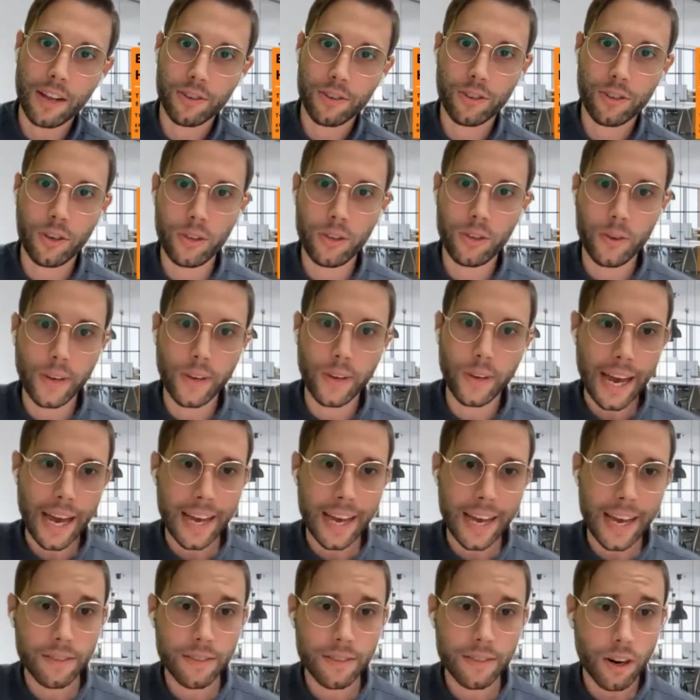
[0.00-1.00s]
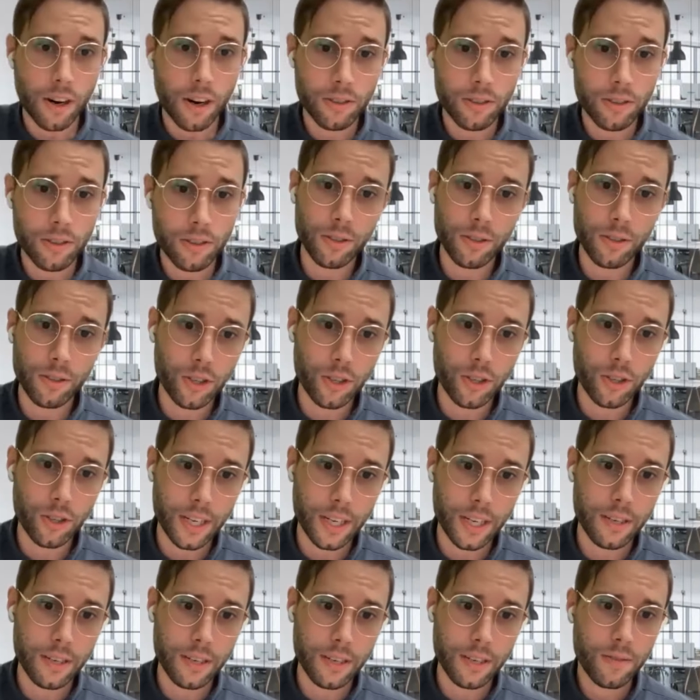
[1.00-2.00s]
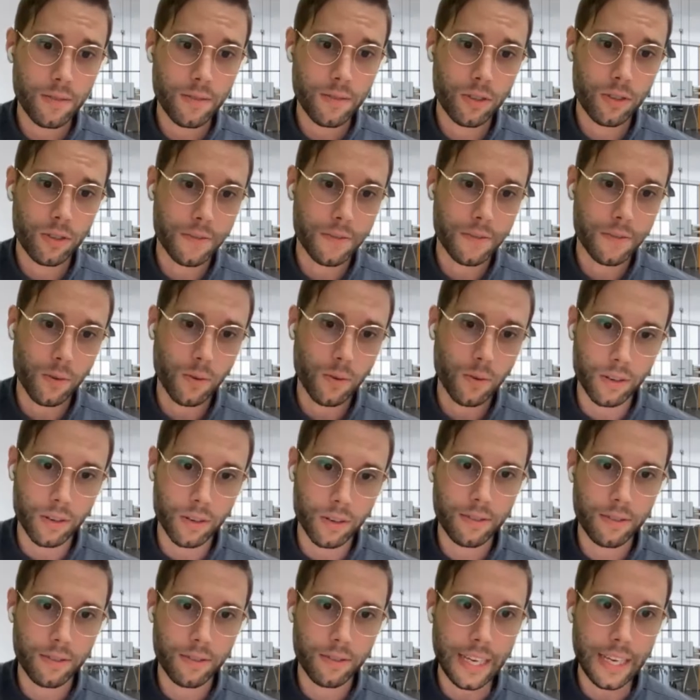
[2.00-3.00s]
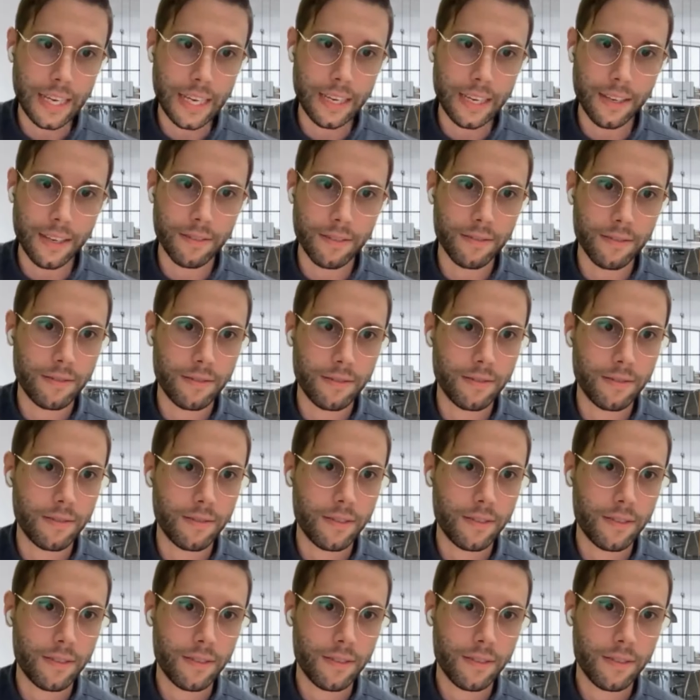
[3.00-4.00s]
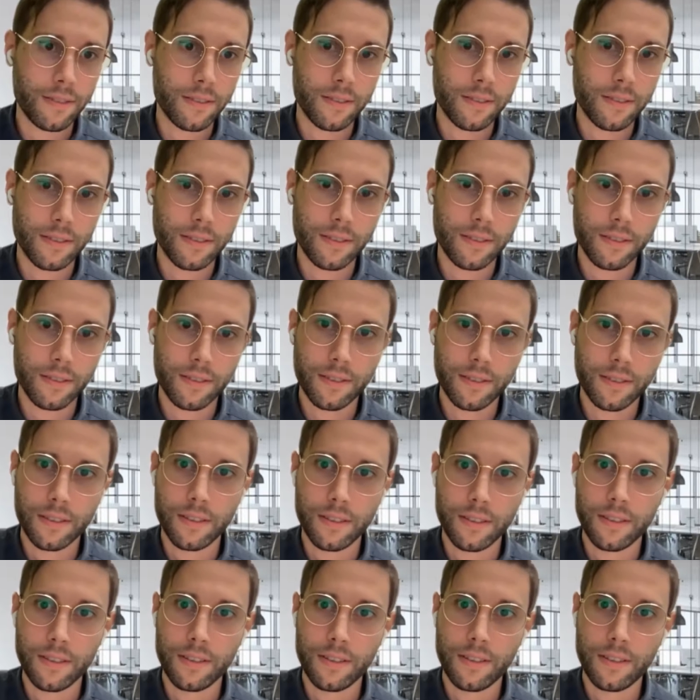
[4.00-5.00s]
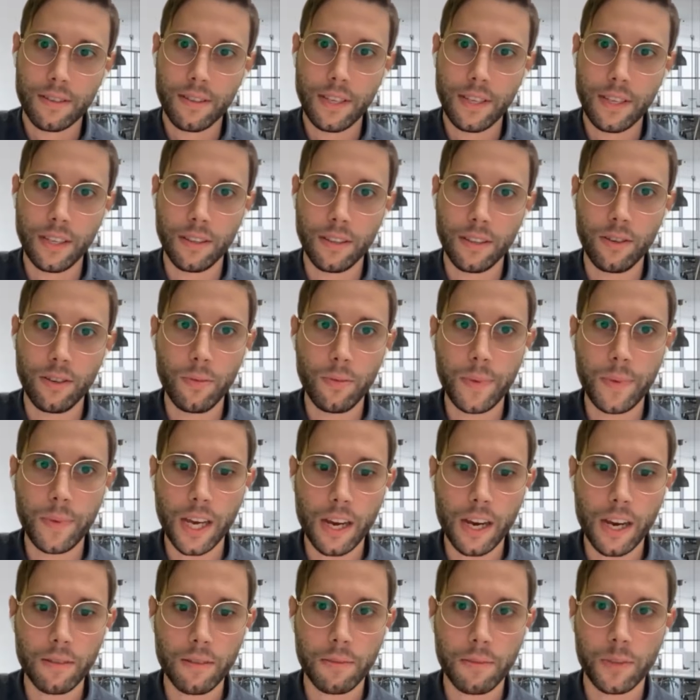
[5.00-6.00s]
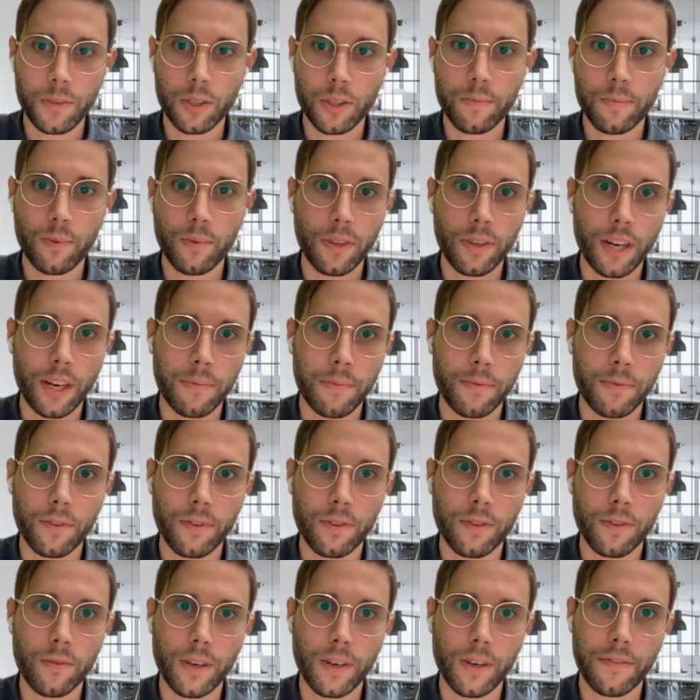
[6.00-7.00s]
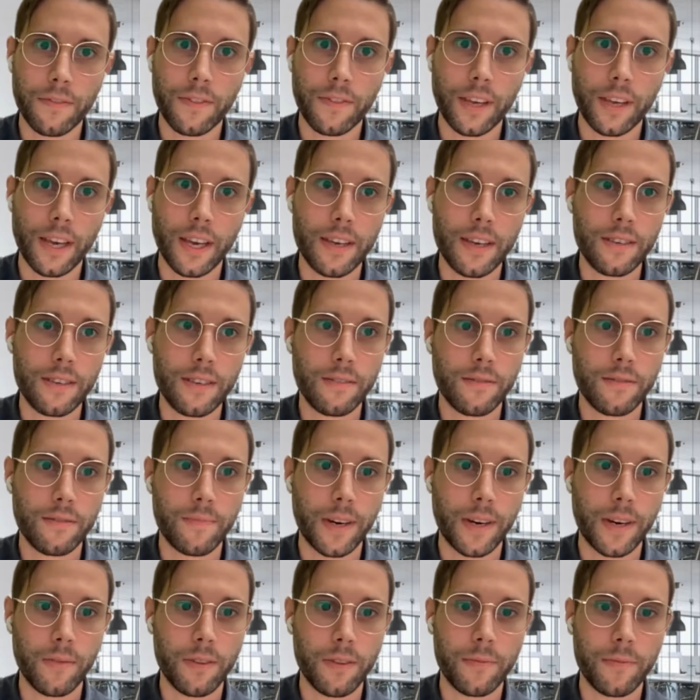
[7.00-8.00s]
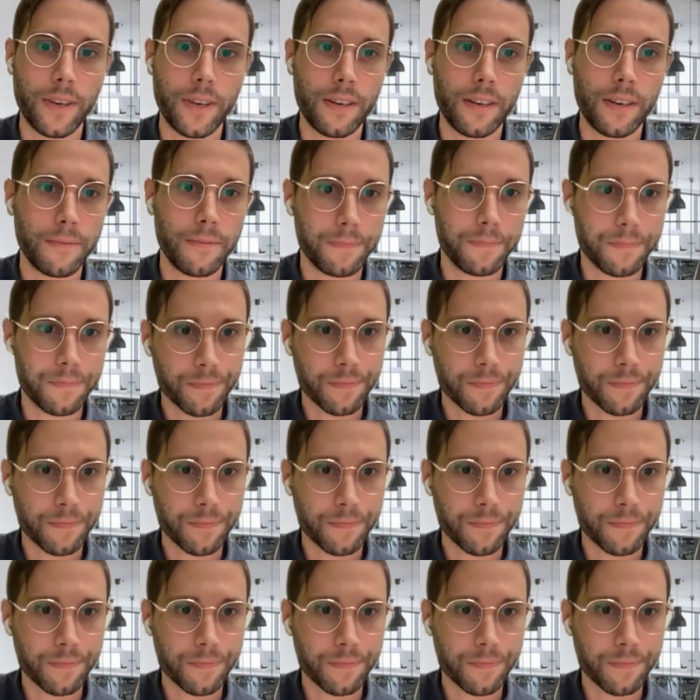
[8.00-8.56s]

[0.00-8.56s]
I'll show you guys our solution, which of course is the Lenubio. Just pull that up real quick for you guys. Bear with me.